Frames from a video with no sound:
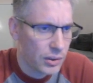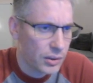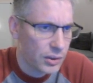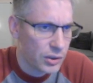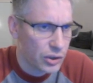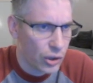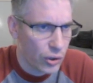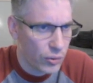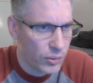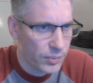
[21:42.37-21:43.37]

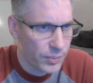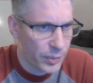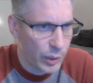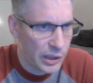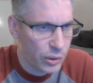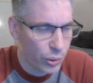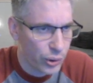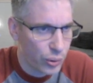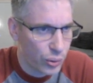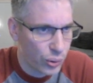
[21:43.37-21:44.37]
So, I mean, either
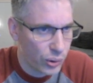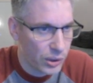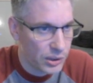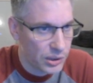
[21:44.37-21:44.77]
you could